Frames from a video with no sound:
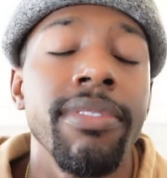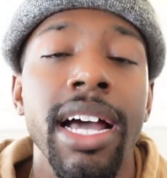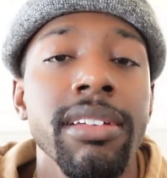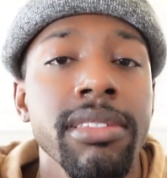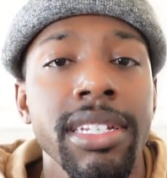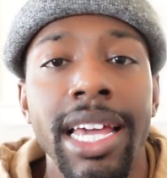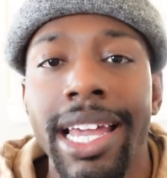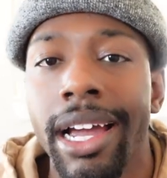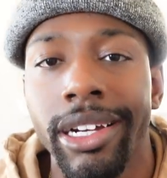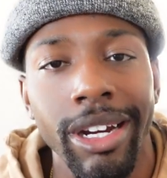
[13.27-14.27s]
value today,
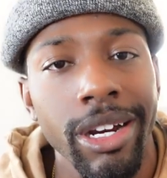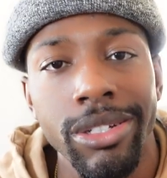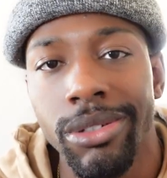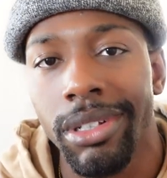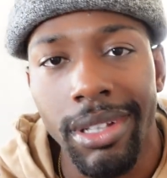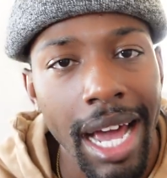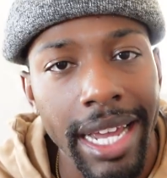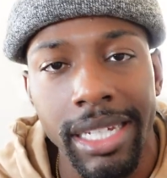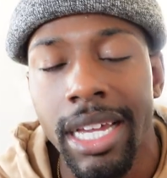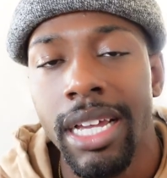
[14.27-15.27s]
I encourage you to like,